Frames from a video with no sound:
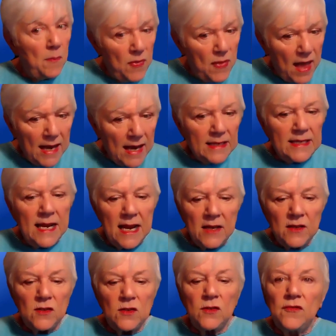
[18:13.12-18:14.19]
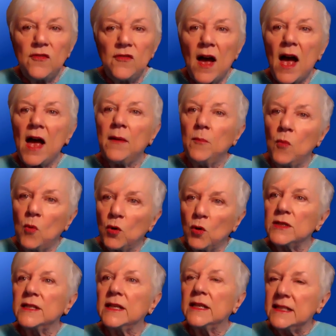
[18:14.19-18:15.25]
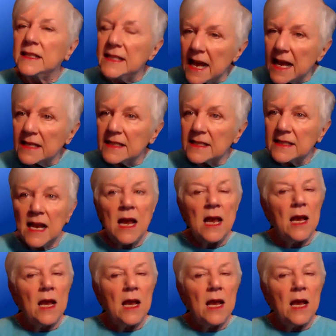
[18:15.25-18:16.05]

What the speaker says: They tend to find more success,